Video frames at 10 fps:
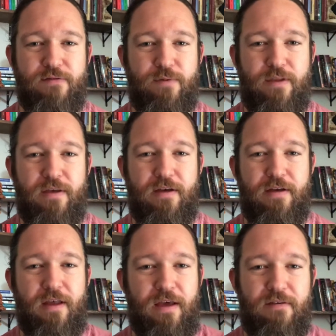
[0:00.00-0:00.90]

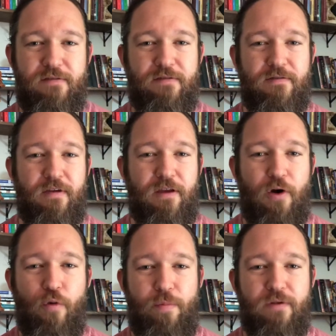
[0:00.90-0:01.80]
within an
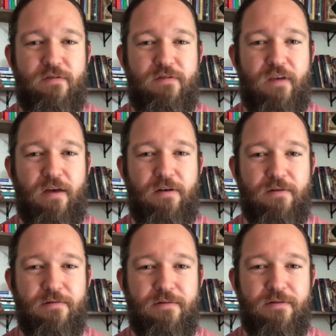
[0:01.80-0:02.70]
open
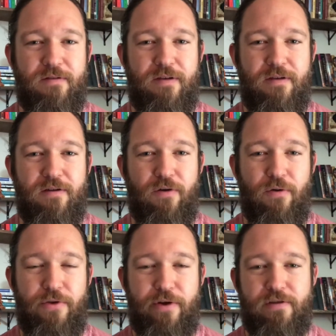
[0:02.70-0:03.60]
cell,
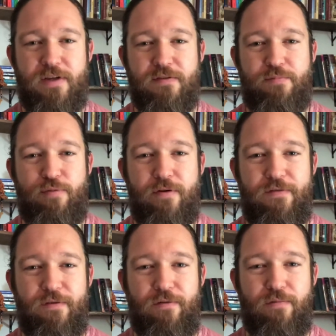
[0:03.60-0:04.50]
holding ourselves
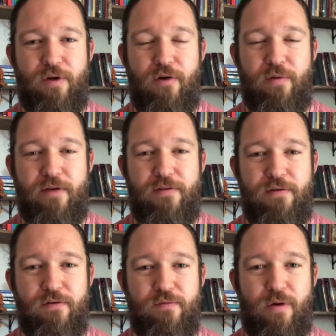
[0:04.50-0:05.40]
prisoner when all we have to
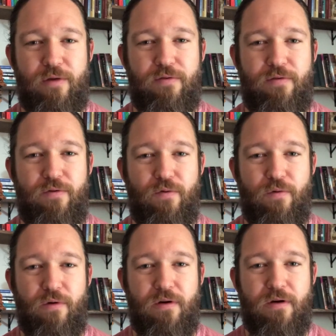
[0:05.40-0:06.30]
do is walk through the
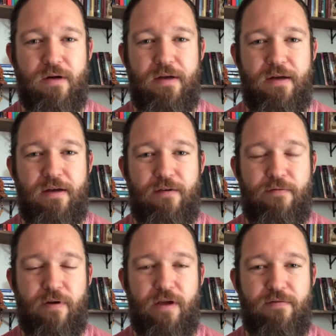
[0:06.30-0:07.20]
door.
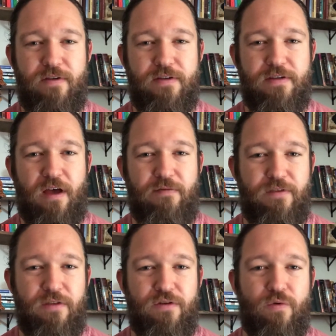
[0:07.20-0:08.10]
Forgiveness is often
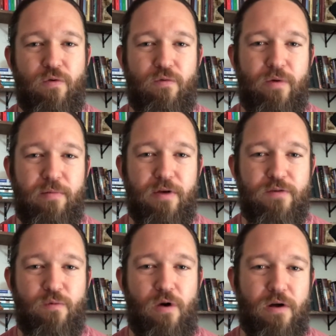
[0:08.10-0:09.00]
the door we must
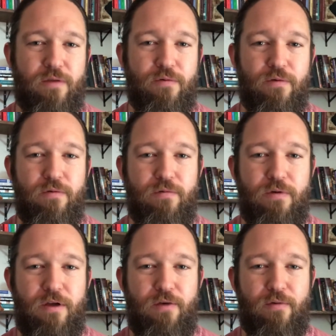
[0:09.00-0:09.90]
walk through
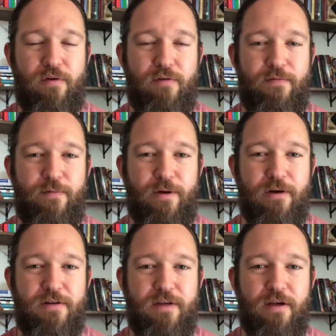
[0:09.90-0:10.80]
in order to free
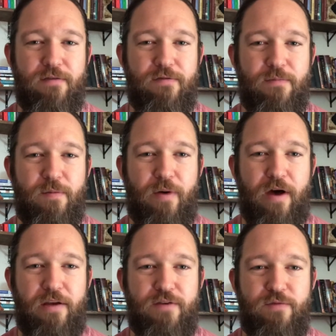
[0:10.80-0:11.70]
ourselves from the
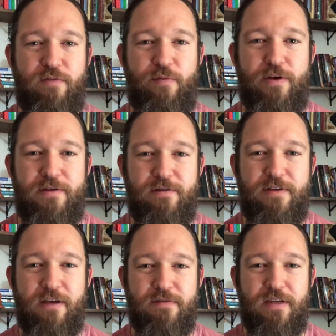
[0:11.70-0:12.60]
bondage we've placed
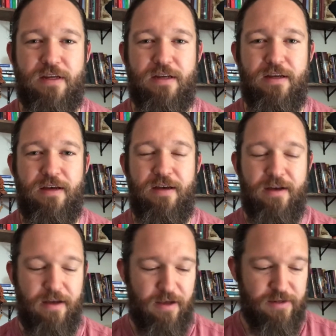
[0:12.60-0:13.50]
ourselves in.
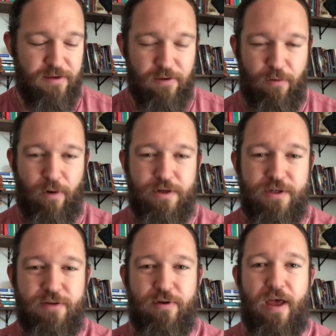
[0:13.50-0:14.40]
So the questions
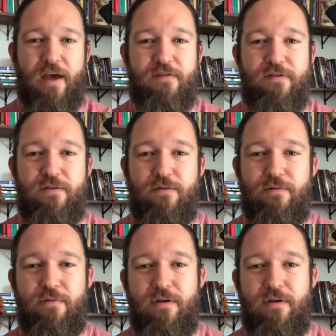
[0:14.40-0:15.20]
I want to ask you,